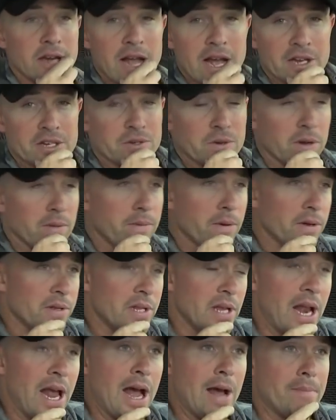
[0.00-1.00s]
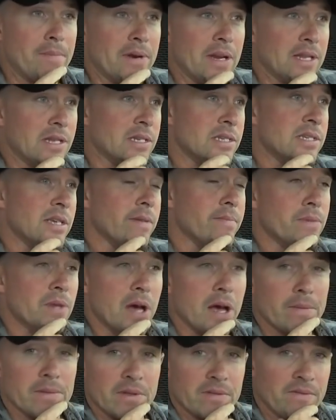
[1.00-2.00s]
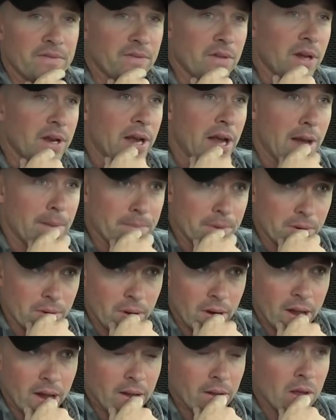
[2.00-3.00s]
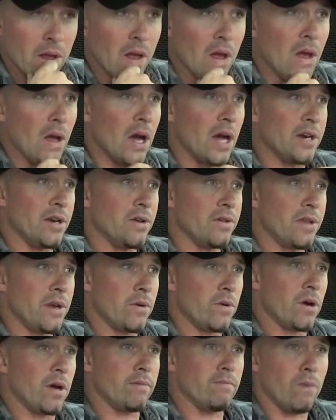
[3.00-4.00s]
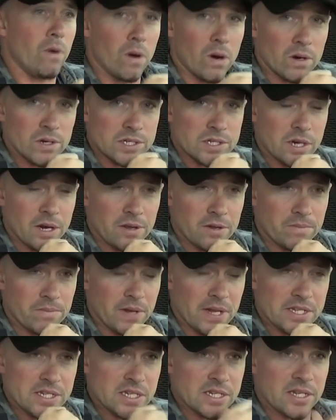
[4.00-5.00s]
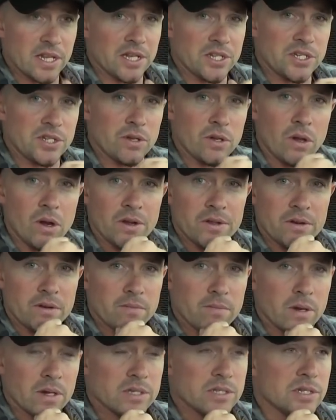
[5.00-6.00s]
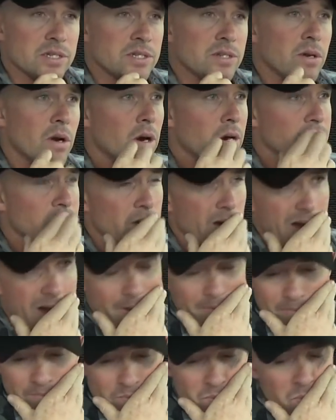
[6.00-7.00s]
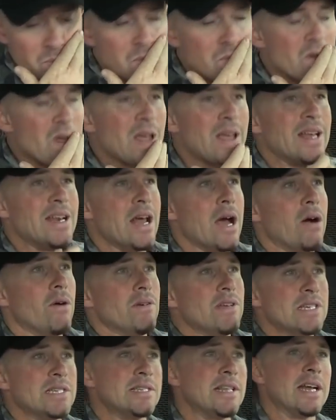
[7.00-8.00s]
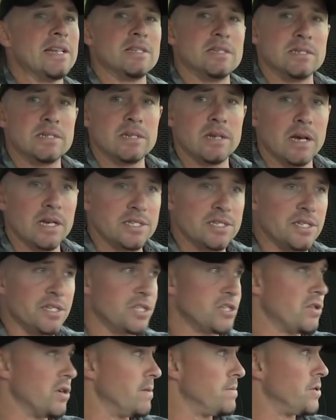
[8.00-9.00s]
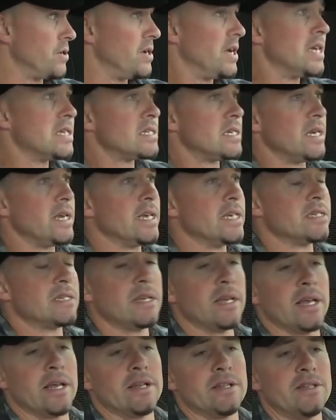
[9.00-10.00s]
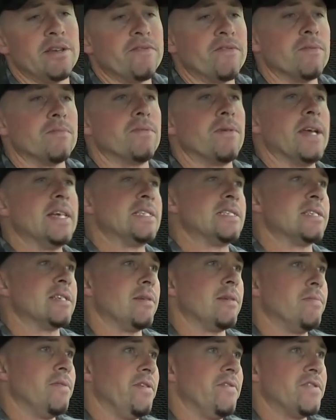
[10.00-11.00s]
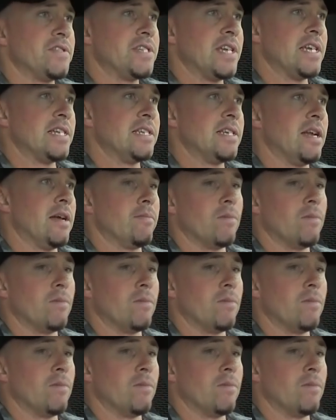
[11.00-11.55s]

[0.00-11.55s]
asteroid belt that happened at the same time the flood happened, all right? I know they were on Mars and other places, and they still are there amongst the stars, all right? Now, is that discussed in Scripture? Yes, it is. In different places, I believe it's hinted at